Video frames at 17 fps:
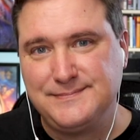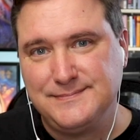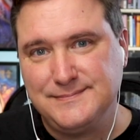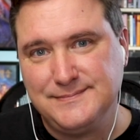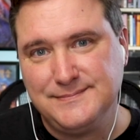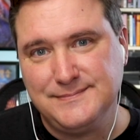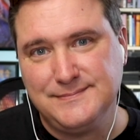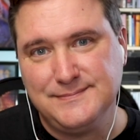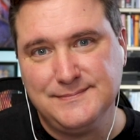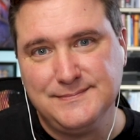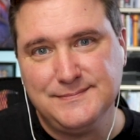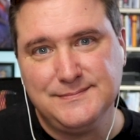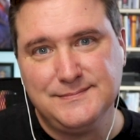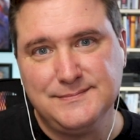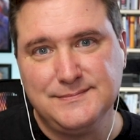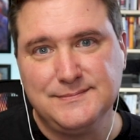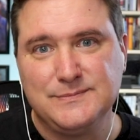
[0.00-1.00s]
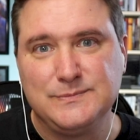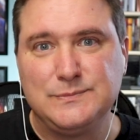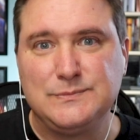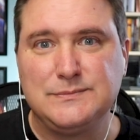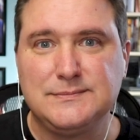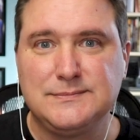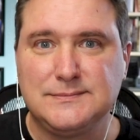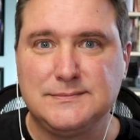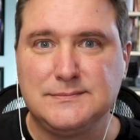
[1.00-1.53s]

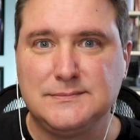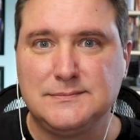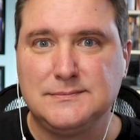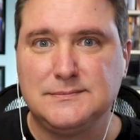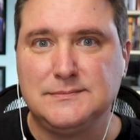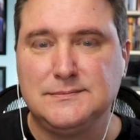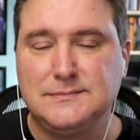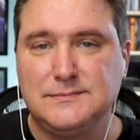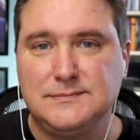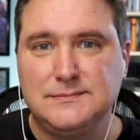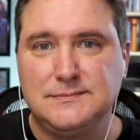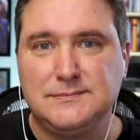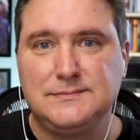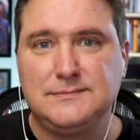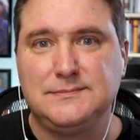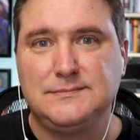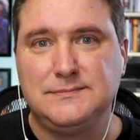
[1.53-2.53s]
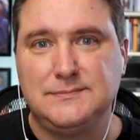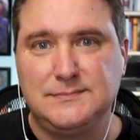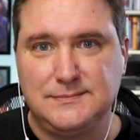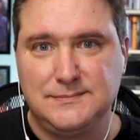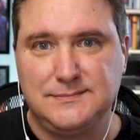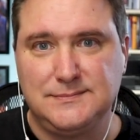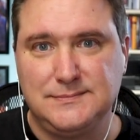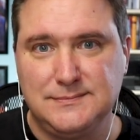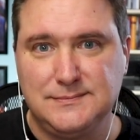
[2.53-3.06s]

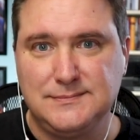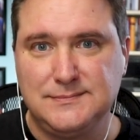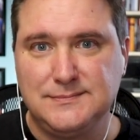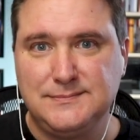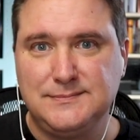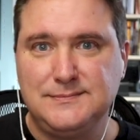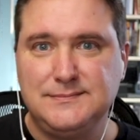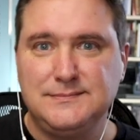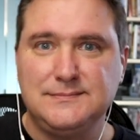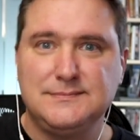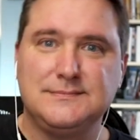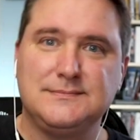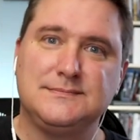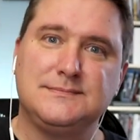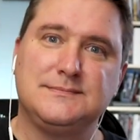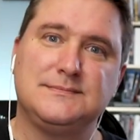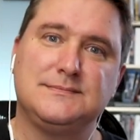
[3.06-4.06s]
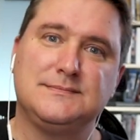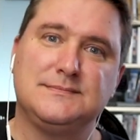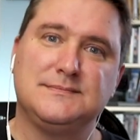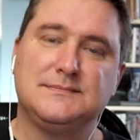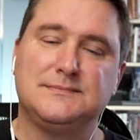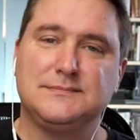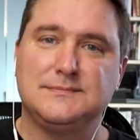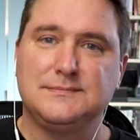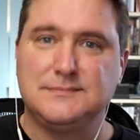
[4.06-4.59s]

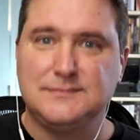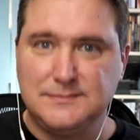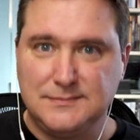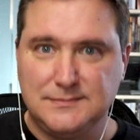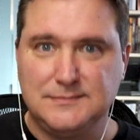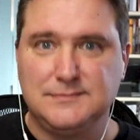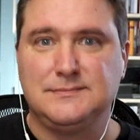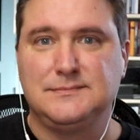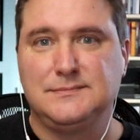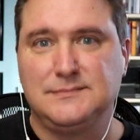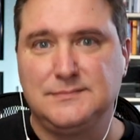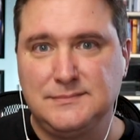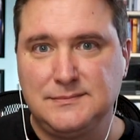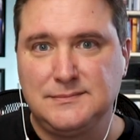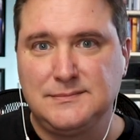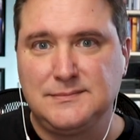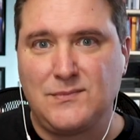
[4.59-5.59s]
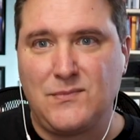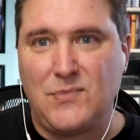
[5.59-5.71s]
[no speech]